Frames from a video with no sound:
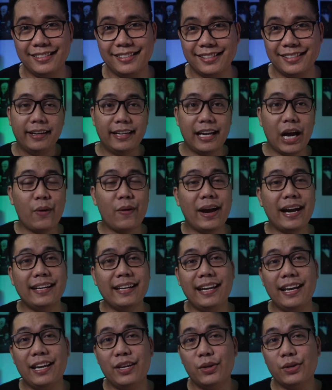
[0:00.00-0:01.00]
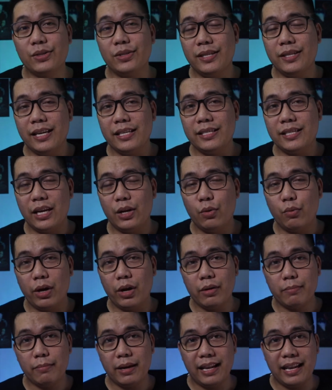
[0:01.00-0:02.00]
Now I did use this in one of
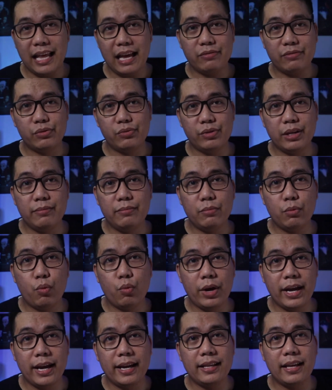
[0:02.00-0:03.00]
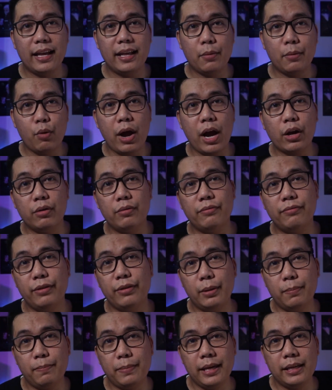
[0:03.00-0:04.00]
my live stream with Wacom
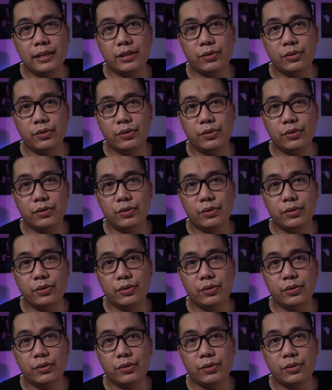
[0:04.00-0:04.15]
Philippines.